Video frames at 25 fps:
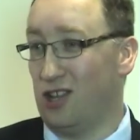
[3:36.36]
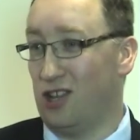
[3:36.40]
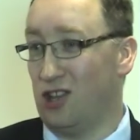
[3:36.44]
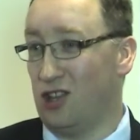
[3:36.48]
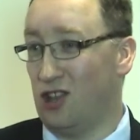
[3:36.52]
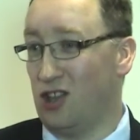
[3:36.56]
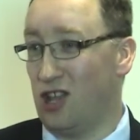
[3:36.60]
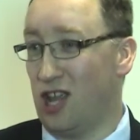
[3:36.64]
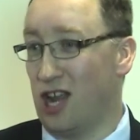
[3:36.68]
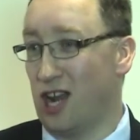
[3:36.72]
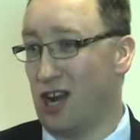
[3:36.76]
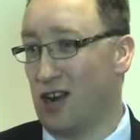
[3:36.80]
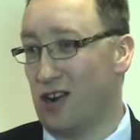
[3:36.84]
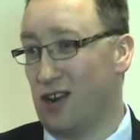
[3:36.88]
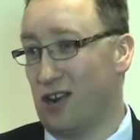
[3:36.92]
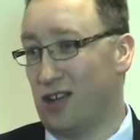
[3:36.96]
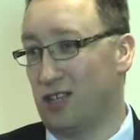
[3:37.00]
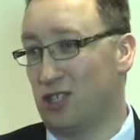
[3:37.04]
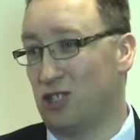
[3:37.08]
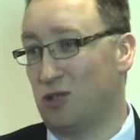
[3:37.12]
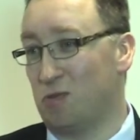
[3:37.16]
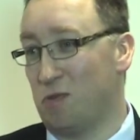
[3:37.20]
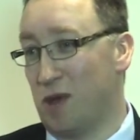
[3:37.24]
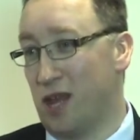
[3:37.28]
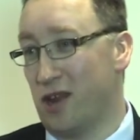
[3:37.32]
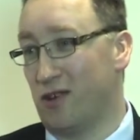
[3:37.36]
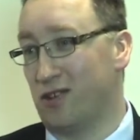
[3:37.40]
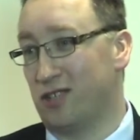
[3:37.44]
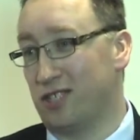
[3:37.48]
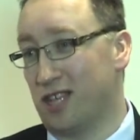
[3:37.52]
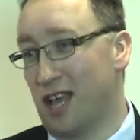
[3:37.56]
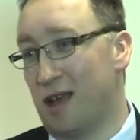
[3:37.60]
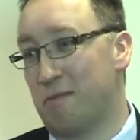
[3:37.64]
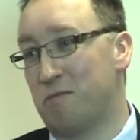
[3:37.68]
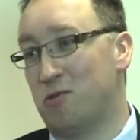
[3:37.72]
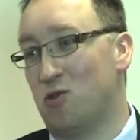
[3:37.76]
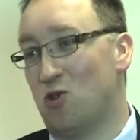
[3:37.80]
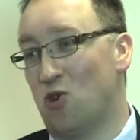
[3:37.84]
their smear is
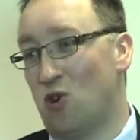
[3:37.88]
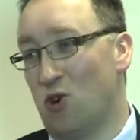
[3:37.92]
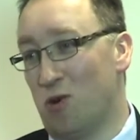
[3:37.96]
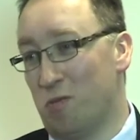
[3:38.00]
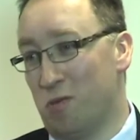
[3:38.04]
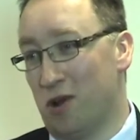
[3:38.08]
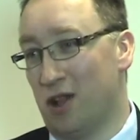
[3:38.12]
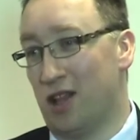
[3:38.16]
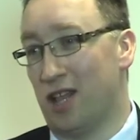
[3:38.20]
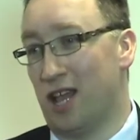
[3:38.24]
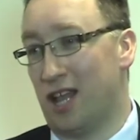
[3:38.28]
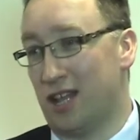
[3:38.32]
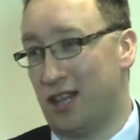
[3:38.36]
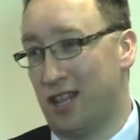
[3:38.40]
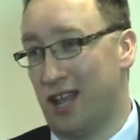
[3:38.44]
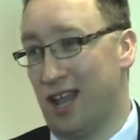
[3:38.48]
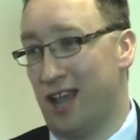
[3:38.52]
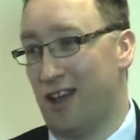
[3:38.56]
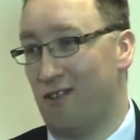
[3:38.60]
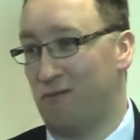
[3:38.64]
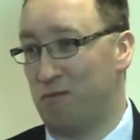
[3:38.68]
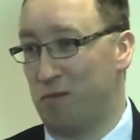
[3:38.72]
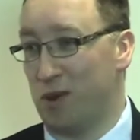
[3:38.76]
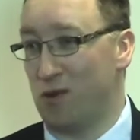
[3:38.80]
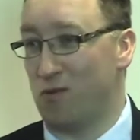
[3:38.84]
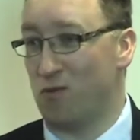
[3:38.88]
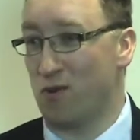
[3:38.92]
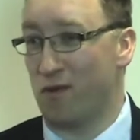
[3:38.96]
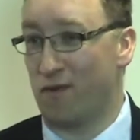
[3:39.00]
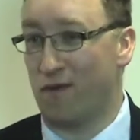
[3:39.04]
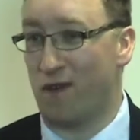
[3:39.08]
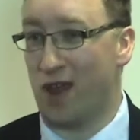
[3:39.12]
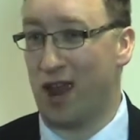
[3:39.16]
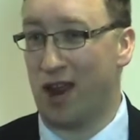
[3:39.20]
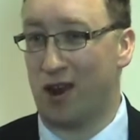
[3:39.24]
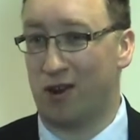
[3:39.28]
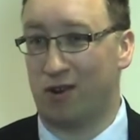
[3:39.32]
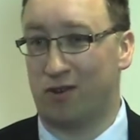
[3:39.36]
abnormal and they have been
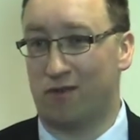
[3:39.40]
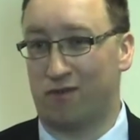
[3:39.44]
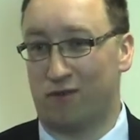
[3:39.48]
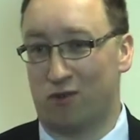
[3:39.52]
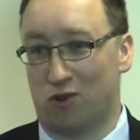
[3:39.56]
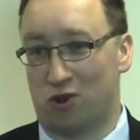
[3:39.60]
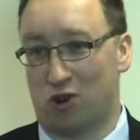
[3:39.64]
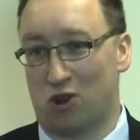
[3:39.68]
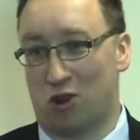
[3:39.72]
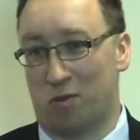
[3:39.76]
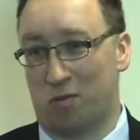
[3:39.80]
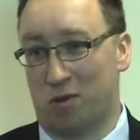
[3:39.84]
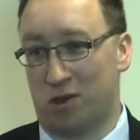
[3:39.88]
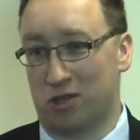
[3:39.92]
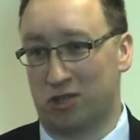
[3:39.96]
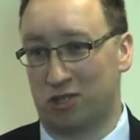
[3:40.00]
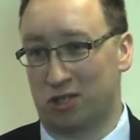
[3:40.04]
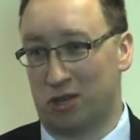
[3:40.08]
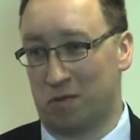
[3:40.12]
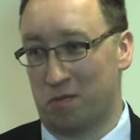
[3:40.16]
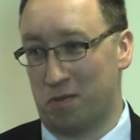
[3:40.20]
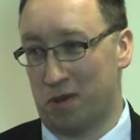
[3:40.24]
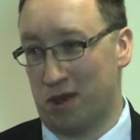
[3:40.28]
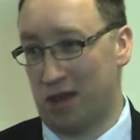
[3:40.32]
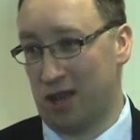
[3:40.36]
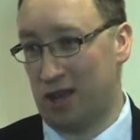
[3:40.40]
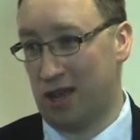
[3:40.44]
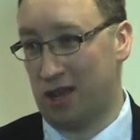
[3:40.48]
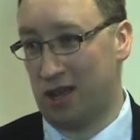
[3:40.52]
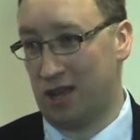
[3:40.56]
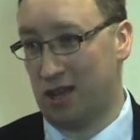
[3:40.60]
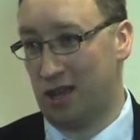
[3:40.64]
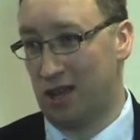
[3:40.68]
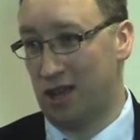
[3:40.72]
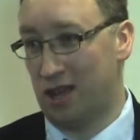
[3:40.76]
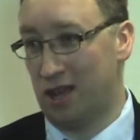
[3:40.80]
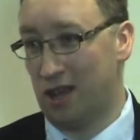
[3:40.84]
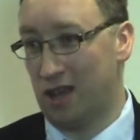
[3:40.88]
referred for colposcopy.
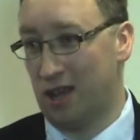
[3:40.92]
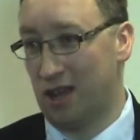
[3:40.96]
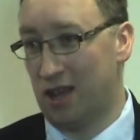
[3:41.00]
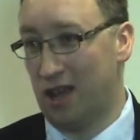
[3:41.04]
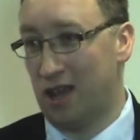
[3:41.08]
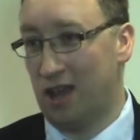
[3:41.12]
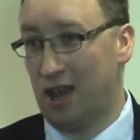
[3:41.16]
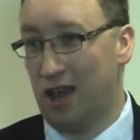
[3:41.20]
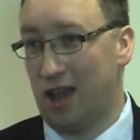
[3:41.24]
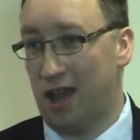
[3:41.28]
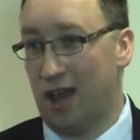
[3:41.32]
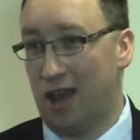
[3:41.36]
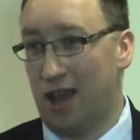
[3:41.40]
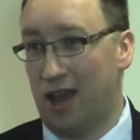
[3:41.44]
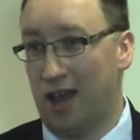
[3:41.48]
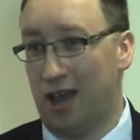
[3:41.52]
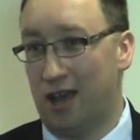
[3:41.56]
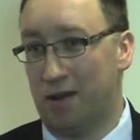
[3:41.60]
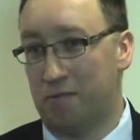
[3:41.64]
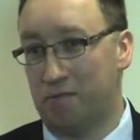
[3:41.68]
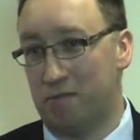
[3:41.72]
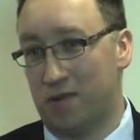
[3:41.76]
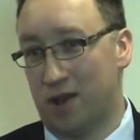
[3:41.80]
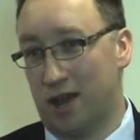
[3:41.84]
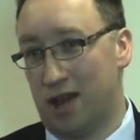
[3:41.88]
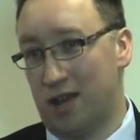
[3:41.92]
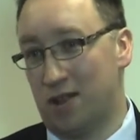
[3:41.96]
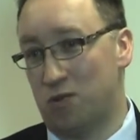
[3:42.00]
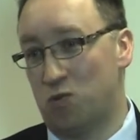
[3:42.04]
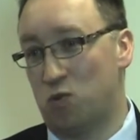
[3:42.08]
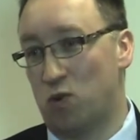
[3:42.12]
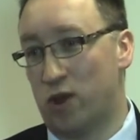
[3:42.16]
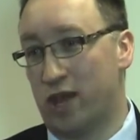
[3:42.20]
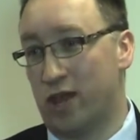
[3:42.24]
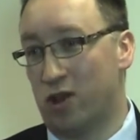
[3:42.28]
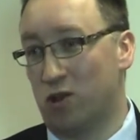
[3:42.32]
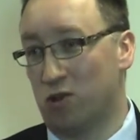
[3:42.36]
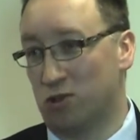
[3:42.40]
And
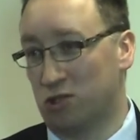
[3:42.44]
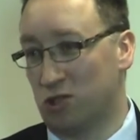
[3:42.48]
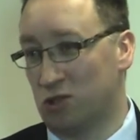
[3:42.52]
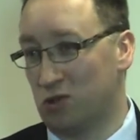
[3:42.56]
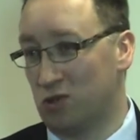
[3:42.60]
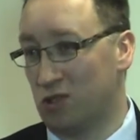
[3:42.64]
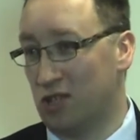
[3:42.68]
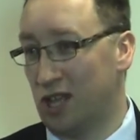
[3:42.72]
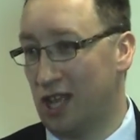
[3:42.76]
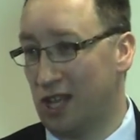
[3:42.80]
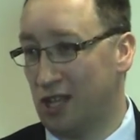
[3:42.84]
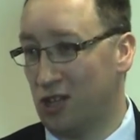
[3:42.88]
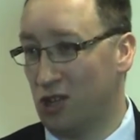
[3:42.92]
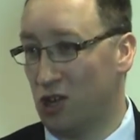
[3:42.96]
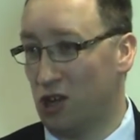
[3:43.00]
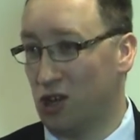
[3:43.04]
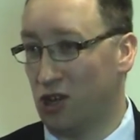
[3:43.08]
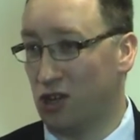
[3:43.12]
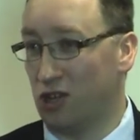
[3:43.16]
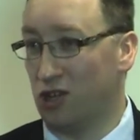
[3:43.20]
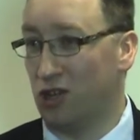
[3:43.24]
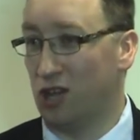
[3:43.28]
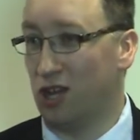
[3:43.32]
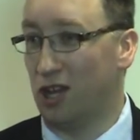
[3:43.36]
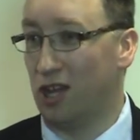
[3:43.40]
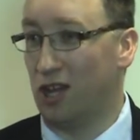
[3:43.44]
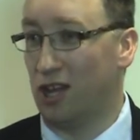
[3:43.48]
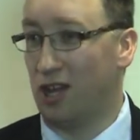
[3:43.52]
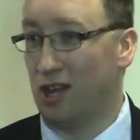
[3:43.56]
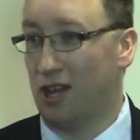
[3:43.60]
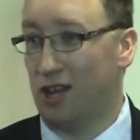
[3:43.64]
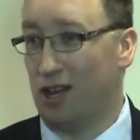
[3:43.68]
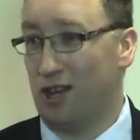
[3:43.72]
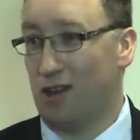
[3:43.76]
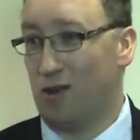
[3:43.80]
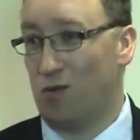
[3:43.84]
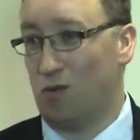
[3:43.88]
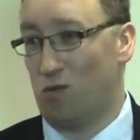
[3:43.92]
we also send out
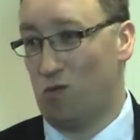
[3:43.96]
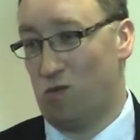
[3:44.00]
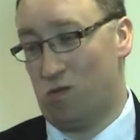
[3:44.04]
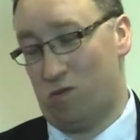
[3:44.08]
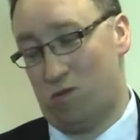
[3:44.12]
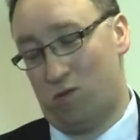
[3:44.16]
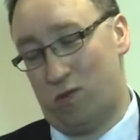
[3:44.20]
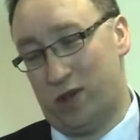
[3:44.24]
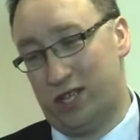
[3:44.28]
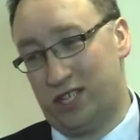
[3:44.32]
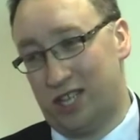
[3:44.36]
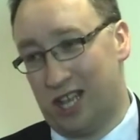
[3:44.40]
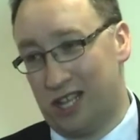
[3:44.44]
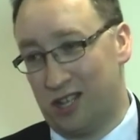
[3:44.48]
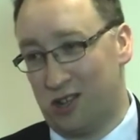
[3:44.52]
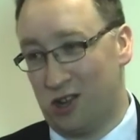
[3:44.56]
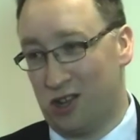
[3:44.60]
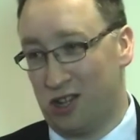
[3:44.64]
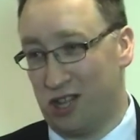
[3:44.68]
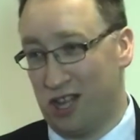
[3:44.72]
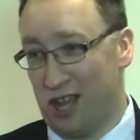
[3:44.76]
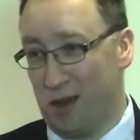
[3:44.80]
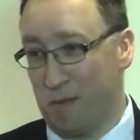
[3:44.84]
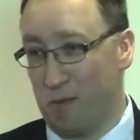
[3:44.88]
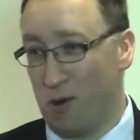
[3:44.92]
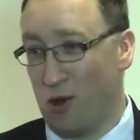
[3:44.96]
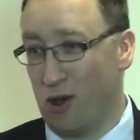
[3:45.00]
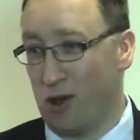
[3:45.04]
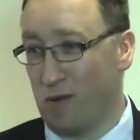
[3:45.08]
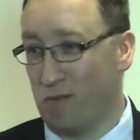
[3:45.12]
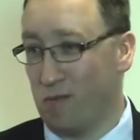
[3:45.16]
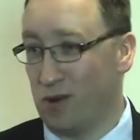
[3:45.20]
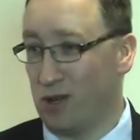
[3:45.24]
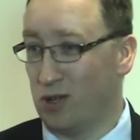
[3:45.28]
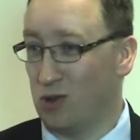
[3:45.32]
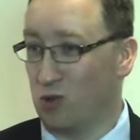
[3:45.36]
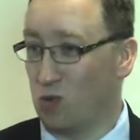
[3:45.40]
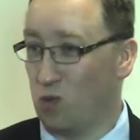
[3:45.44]
the
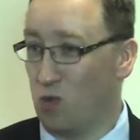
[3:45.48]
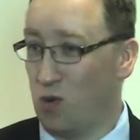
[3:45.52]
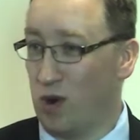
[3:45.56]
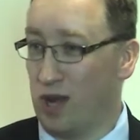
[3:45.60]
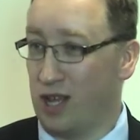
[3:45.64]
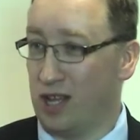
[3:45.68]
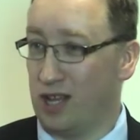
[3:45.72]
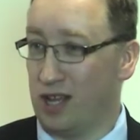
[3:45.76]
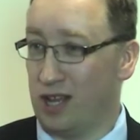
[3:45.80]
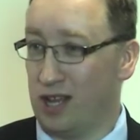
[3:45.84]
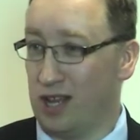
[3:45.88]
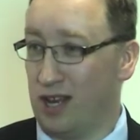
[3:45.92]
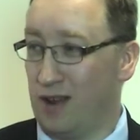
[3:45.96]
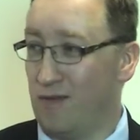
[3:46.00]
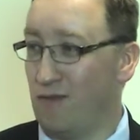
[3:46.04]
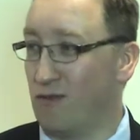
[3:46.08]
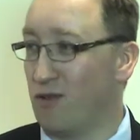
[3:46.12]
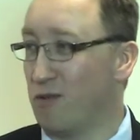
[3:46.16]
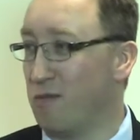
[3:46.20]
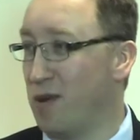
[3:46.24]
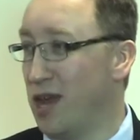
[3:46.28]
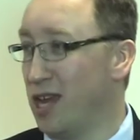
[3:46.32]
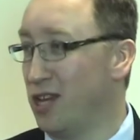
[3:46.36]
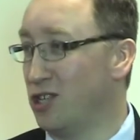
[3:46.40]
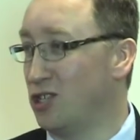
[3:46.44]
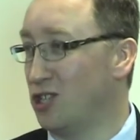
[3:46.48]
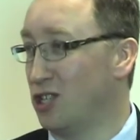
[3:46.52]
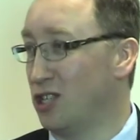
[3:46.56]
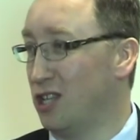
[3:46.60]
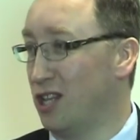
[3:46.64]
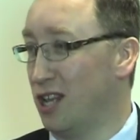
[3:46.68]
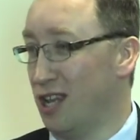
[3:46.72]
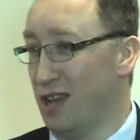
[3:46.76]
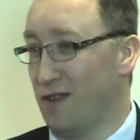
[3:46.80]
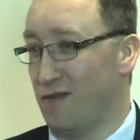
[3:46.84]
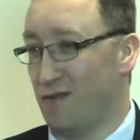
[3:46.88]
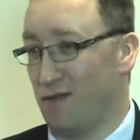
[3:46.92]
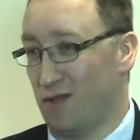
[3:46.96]
appointment with an information
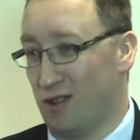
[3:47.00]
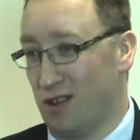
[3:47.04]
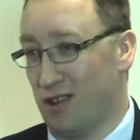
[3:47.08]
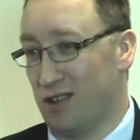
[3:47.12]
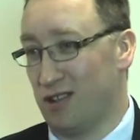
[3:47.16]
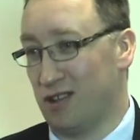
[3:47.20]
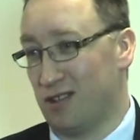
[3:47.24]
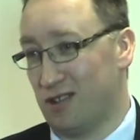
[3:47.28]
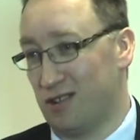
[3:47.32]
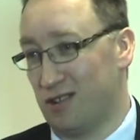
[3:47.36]
leaflet.